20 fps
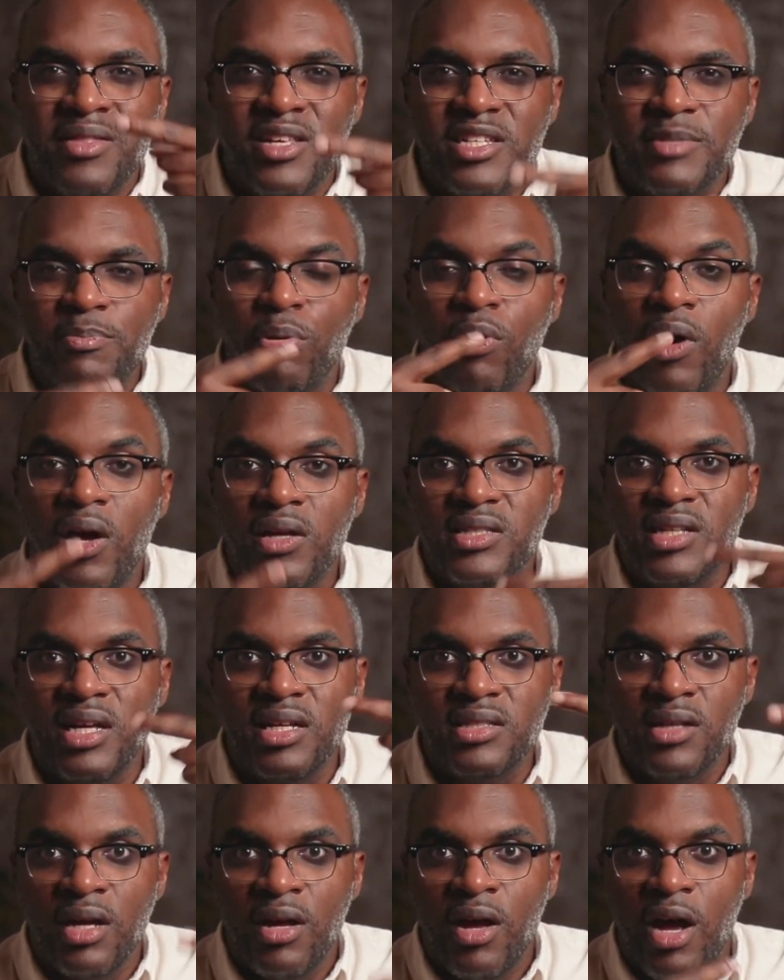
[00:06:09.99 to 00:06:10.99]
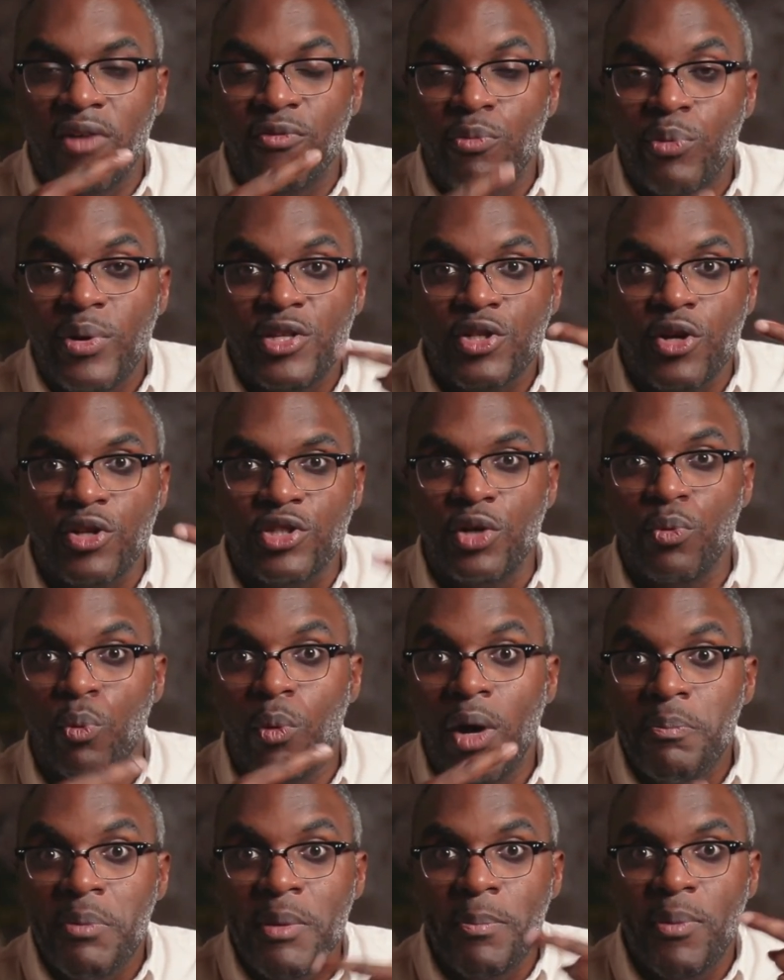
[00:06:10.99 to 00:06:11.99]
this process of researching
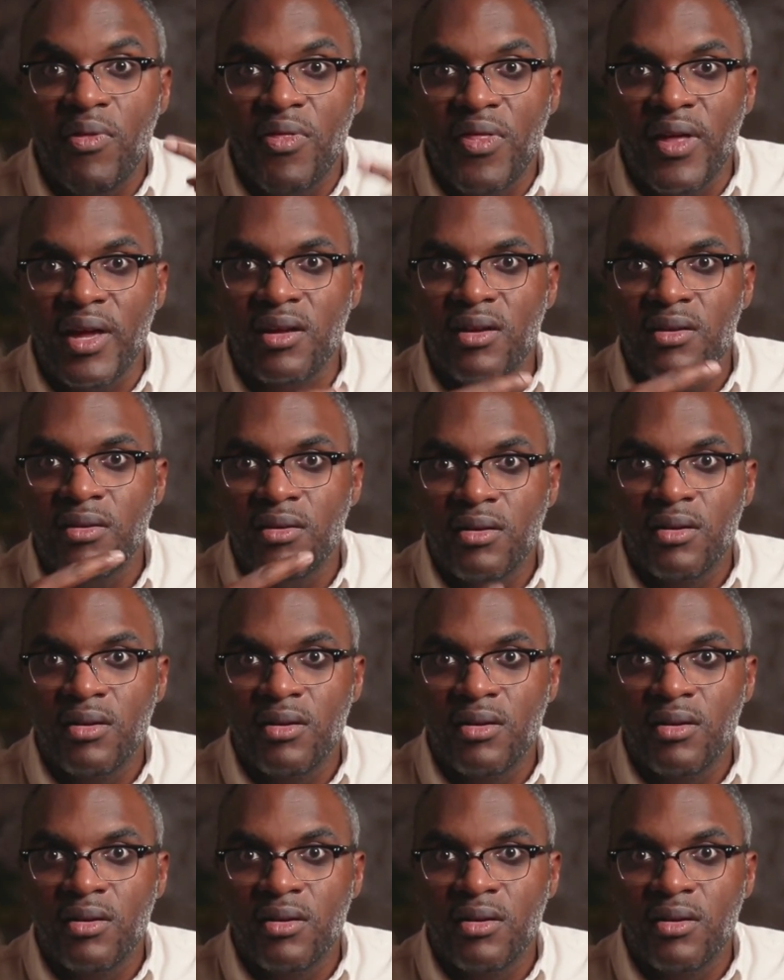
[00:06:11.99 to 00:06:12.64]
what people think